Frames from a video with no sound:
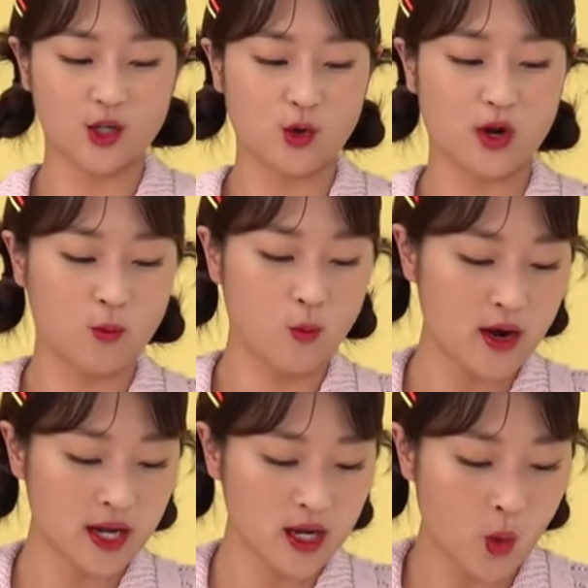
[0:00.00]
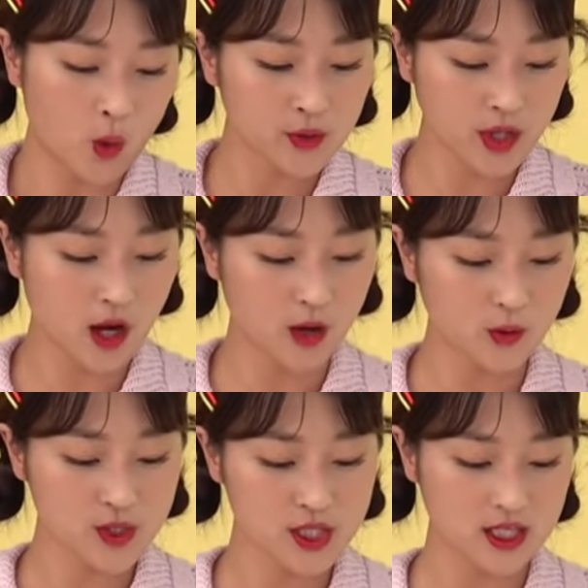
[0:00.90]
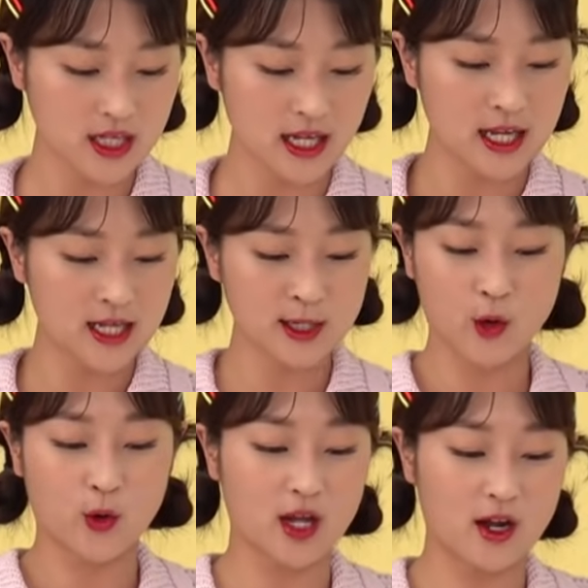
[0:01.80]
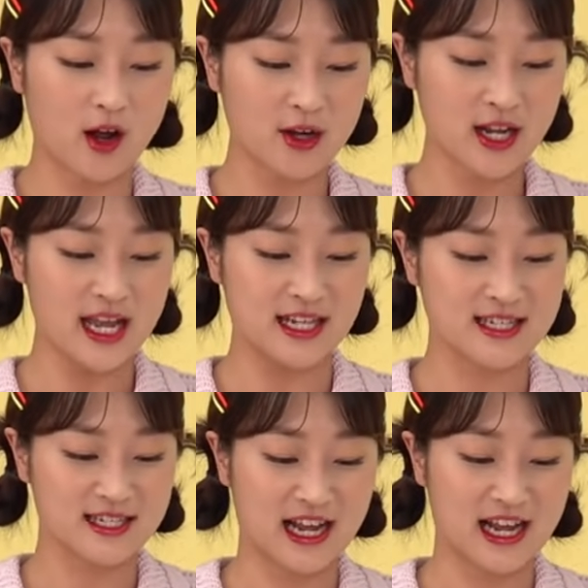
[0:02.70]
your one and only host in Korea.net.